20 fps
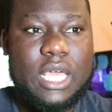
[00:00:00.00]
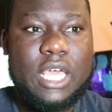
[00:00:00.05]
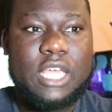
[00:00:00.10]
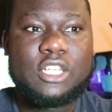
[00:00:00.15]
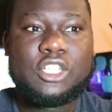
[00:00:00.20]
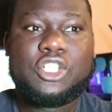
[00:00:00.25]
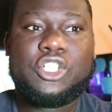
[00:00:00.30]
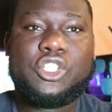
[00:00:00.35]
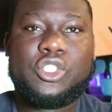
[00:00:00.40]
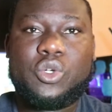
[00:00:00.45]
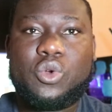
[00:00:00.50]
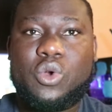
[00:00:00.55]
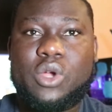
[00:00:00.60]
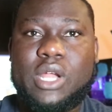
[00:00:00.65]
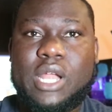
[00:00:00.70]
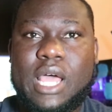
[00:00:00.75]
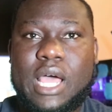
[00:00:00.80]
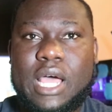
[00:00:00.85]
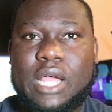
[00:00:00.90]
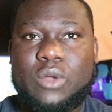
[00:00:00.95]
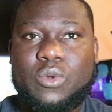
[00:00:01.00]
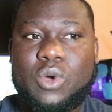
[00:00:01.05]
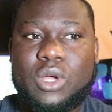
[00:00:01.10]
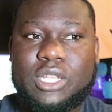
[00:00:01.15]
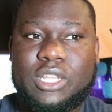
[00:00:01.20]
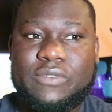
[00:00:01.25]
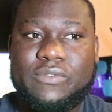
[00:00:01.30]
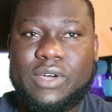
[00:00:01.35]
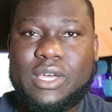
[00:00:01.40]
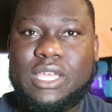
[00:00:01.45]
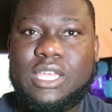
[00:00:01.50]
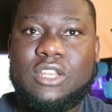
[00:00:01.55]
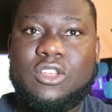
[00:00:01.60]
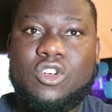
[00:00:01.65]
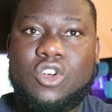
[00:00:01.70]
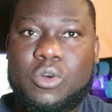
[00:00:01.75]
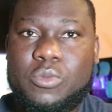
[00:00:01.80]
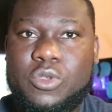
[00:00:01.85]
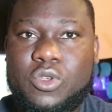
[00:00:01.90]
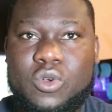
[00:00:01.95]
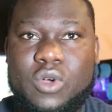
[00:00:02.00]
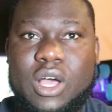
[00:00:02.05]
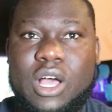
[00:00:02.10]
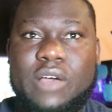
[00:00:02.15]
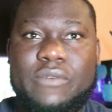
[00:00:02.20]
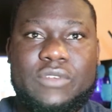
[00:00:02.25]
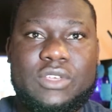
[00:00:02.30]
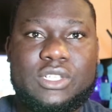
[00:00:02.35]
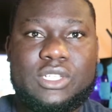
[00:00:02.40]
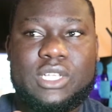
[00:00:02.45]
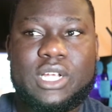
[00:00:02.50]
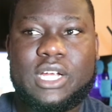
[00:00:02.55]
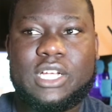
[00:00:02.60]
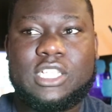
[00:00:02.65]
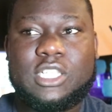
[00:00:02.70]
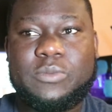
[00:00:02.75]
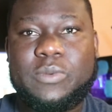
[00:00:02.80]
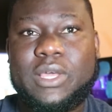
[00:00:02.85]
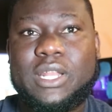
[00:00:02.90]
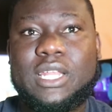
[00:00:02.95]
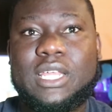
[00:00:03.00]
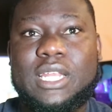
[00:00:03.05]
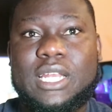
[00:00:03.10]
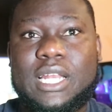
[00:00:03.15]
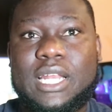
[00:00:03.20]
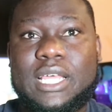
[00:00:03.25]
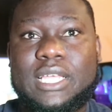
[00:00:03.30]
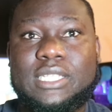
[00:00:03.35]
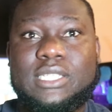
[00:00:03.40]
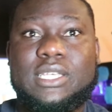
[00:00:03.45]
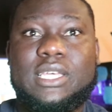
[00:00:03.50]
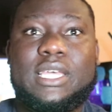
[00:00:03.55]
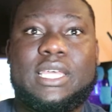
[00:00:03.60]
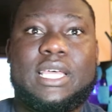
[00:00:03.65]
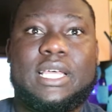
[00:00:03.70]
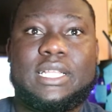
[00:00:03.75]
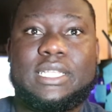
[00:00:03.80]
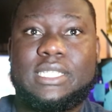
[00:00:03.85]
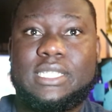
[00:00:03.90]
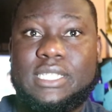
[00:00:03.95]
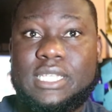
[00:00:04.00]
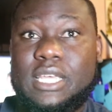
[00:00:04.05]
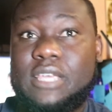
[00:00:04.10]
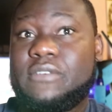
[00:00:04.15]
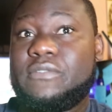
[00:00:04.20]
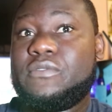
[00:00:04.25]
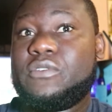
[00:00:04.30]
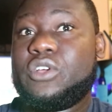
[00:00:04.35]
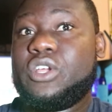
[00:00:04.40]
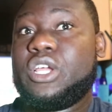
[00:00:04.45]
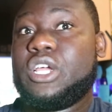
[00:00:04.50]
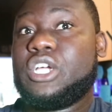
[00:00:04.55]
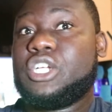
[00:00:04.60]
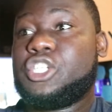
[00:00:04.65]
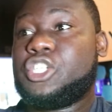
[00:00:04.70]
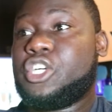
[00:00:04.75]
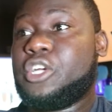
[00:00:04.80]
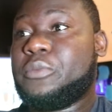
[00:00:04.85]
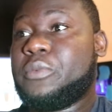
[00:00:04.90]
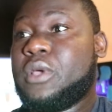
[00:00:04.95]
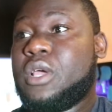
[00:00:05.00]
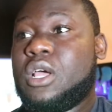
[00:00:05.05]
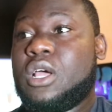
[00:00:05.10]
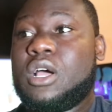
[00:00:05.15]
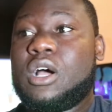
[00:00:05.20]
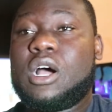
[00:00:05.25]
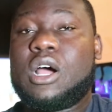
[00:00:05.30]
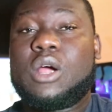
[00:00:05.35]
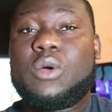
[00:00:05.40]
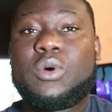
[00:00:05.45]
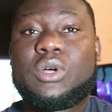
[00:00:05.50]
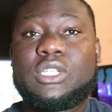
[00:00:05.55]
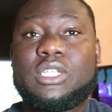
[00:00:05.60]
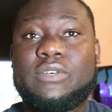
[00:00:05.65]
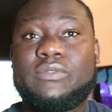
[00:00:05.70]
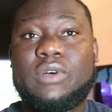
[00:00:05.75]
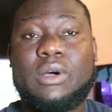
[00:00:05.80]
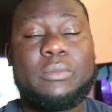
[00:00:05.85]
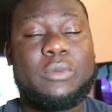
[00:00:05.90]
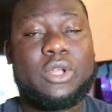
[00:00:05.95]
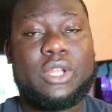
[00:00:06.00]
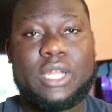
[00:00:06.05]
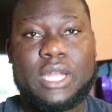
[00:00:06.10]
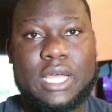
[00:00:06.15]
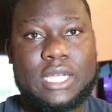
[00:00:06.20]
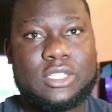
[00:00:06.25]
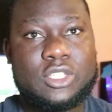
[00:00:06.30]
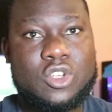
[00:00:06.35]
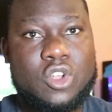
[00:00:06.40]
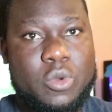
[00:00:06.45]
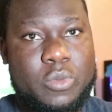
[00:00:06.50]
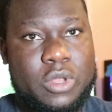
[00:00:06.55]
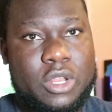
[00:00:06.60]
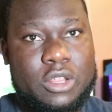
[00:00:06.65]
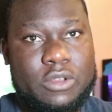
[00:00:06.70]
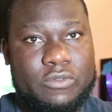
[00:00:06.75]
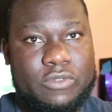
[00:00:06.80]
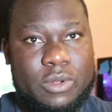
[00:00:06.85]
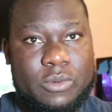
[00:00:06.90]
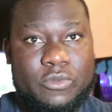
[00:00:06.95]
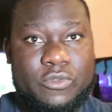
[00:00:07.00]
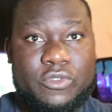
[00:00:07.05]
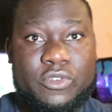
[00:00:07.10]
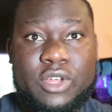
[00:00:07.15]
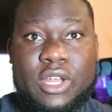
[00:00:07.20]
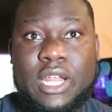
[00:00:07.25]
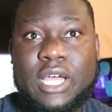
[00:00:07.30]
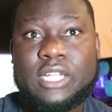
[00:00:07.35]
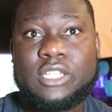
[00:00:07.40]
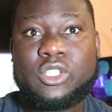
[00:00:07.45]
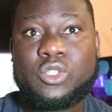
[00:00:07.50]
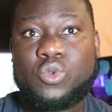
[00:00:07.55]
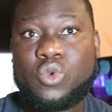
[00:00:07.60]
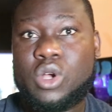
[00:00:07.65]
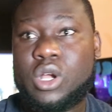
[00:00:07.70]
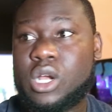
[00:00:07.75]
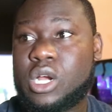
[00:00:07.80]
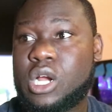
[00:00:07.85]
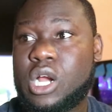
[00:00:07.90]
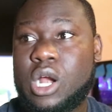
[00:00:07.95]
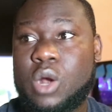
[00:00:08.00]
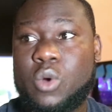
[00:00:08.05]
Ensure that whatever income you have, you start spending less so you can save for your trip, or whatever money that's coming in from freelance work